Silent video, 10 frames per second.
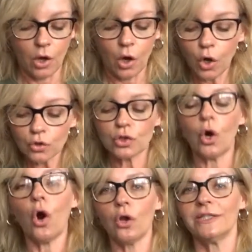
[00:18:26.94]
hot
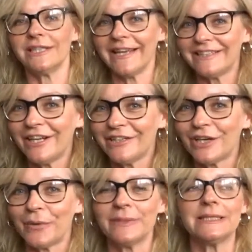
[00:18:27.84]
holidays,
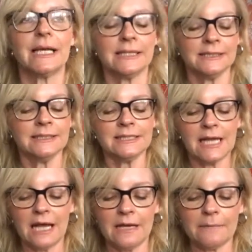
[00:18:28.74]
shall we say.
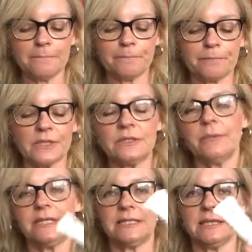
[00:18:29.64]
So
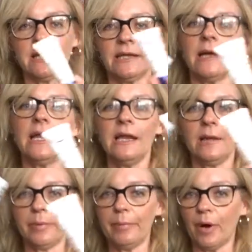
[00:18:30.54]
basically,
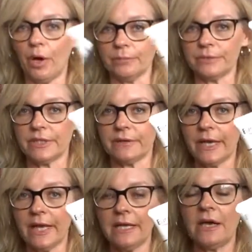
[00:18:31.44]
lip balms,
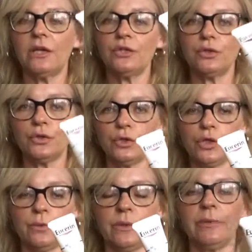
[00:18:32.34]
okay? I took
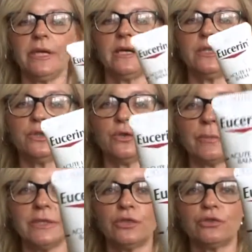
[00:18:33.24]
2 with me. I took
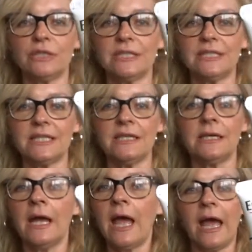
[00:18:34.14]
my trusty
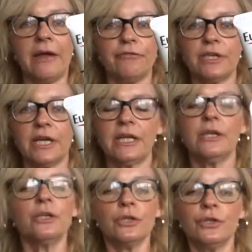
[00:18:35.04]

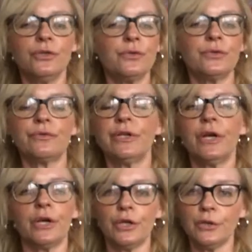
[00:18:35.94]
everyday Eucerin
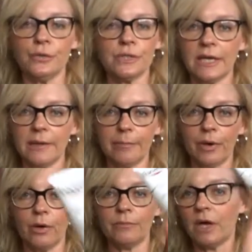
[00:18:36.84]
Acute Lip
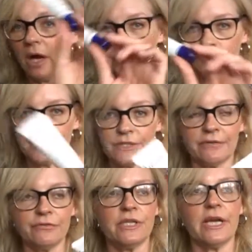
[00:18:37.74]
Balm. I use this
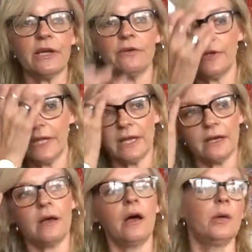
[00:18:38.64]
every day over
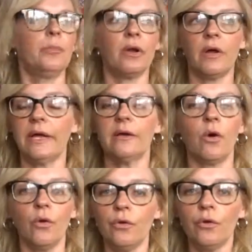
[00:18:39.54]
here. I apply it
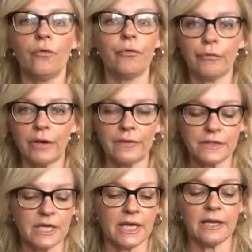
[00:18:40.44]
on and off throughout the
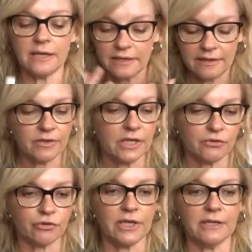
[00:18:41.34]
day. Never get
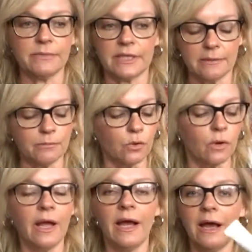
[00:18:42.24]
dry lips anymore.
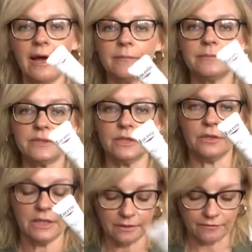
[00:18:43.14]

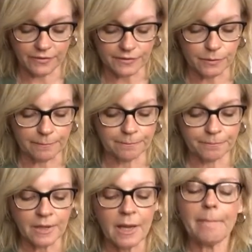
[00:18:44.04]
Absolutely love this one.
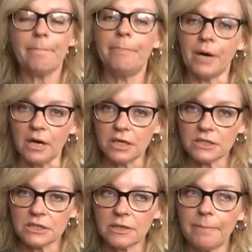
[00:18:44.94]

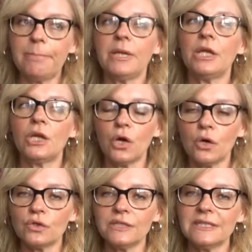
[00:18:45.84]
But
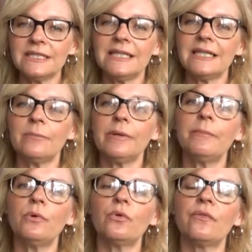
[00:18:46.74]
because it's a little bit
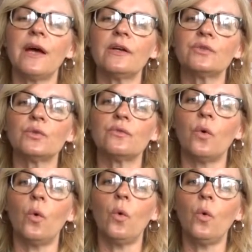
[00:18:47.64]
more of that sort of
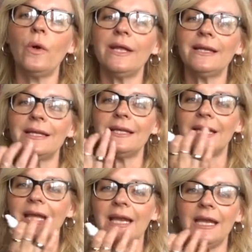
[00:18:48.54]
oily,
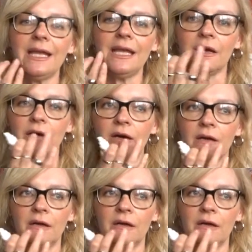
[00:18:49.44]
clear